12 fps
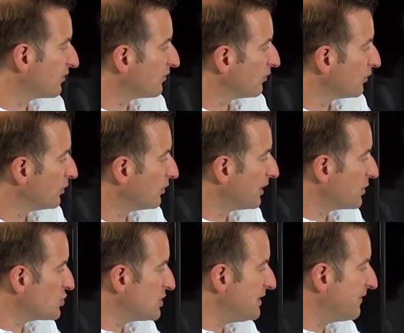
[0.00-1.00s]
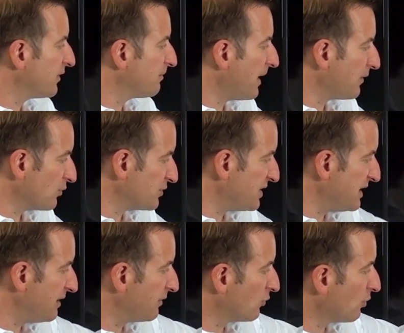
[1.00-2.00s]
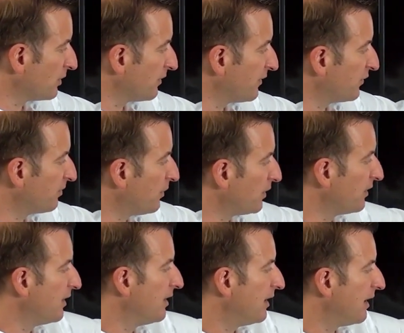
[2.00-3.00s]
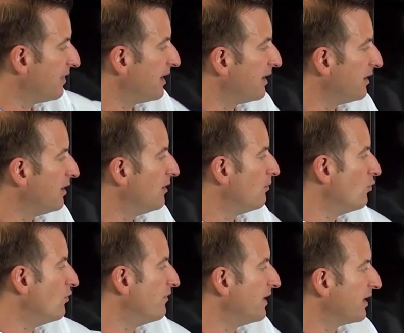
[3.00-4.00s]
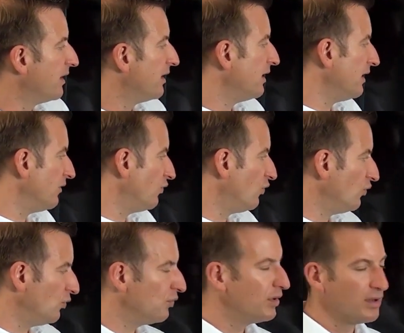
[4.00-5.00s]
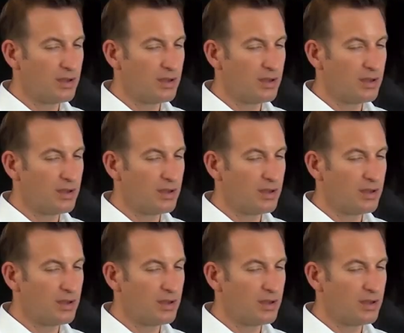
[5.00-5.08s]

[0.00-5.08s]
So you can achieve this by rotating the robot on the spot and then moving into